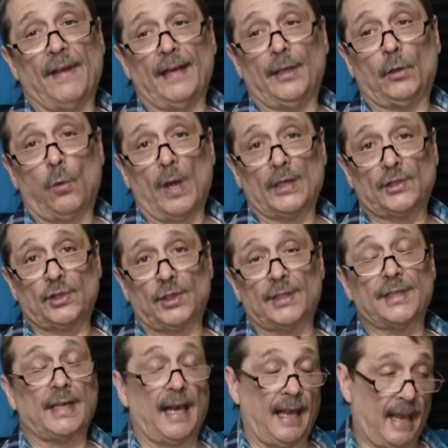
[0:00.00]
any
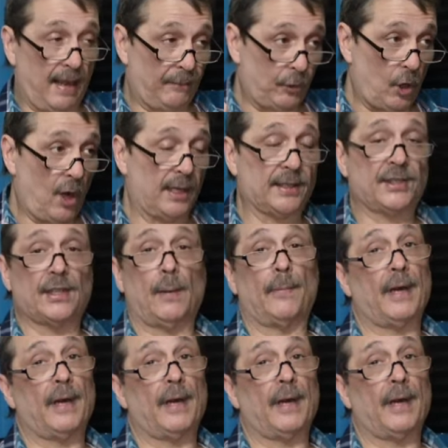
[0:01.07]
questions, and I have gotten some,